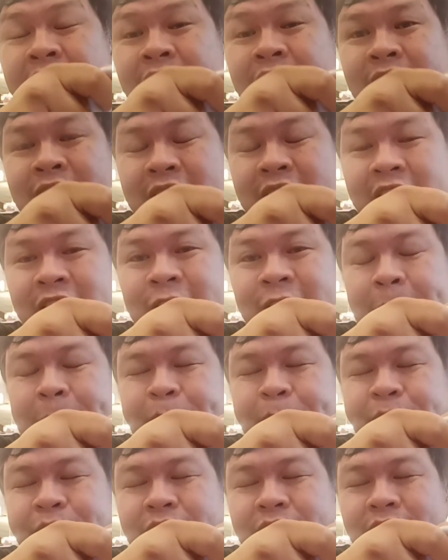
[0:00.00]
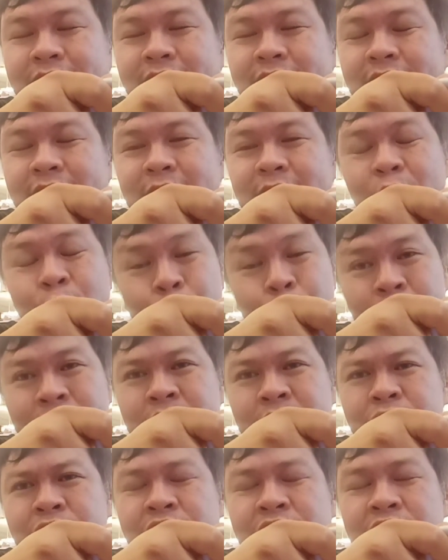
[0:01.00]
in the days, when
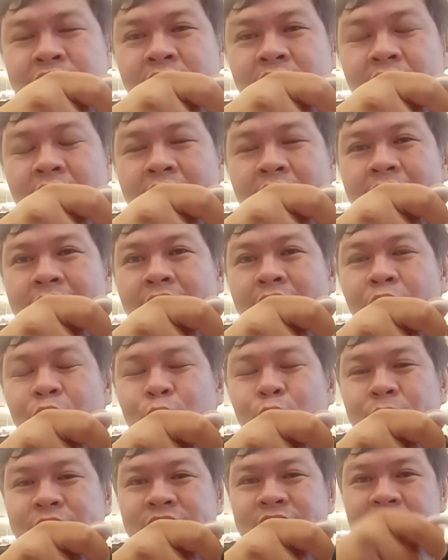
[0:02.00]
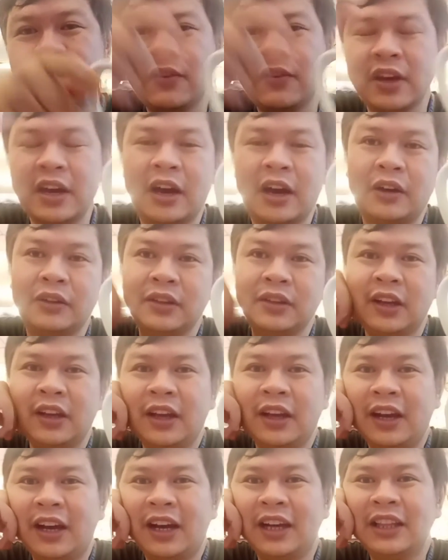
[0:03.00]
they were always giving out
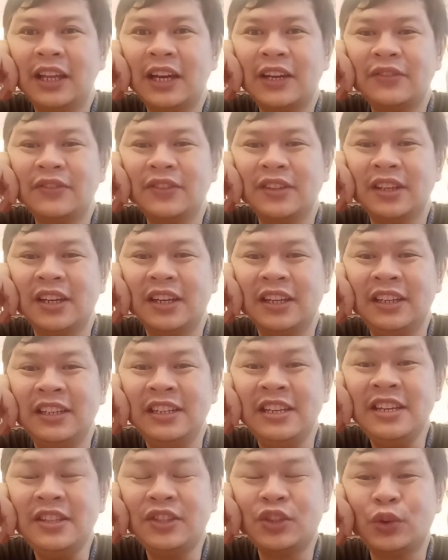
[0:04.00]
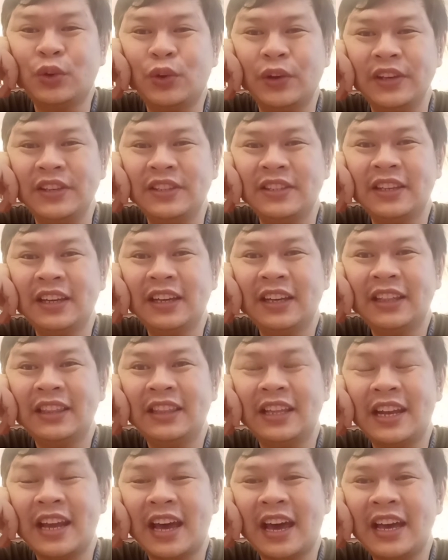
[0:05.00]
a lot of the neat toys
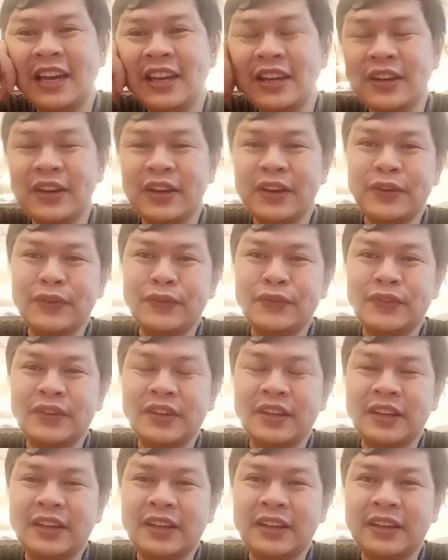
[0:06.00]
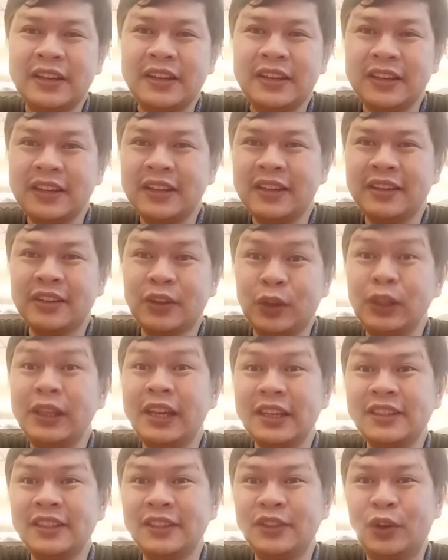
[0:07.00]
that I have
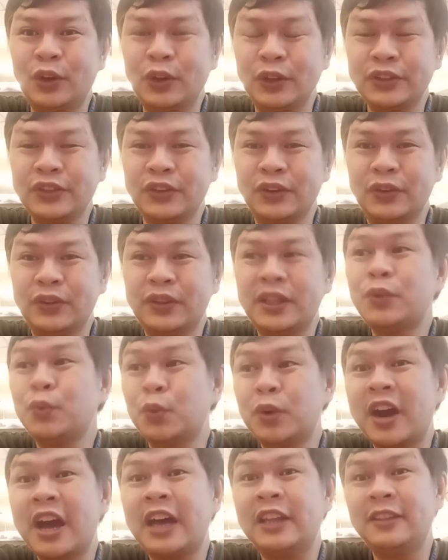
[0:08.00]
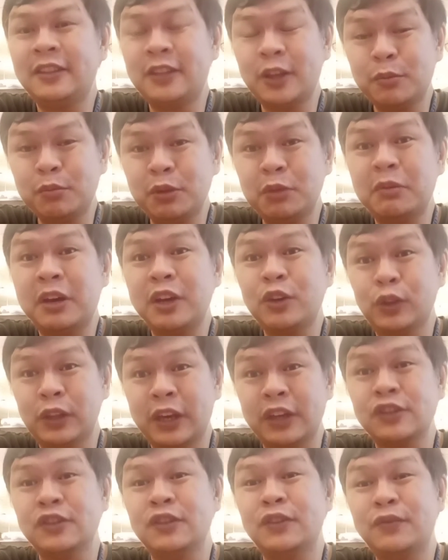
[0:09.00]
collected also, that were added up in my
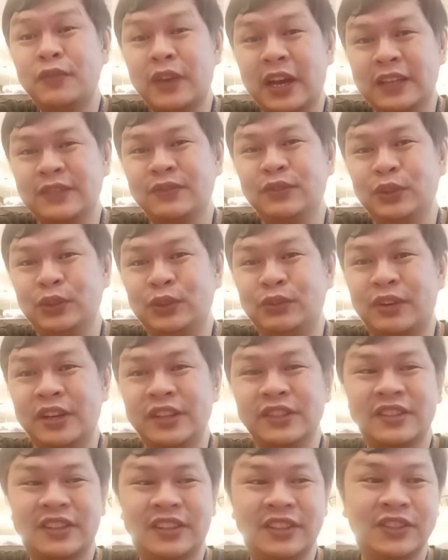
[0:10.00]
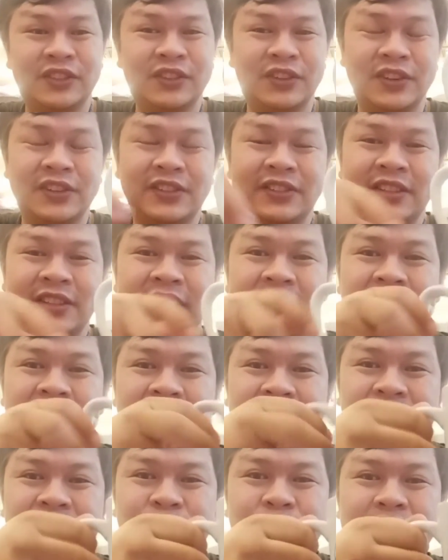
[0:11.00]
collection of fast food restaurant toys.
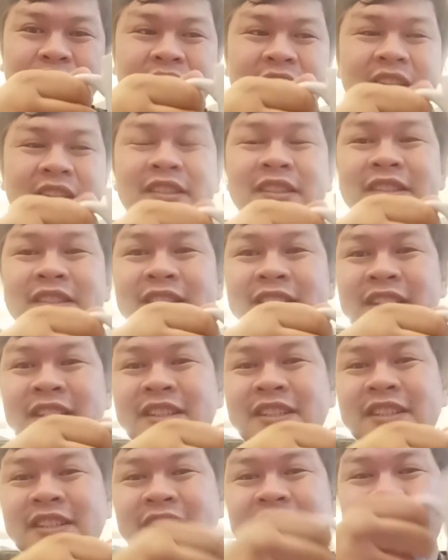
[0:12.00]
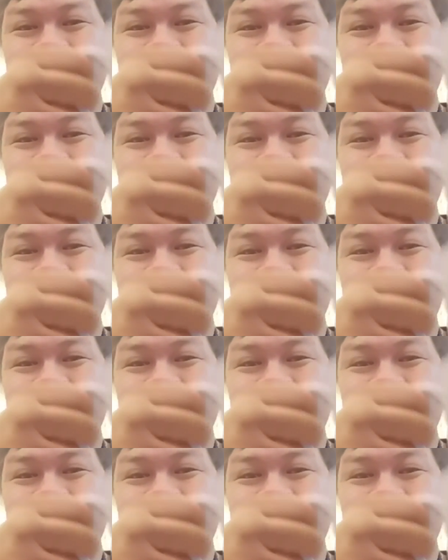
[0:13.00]
So I guess since this is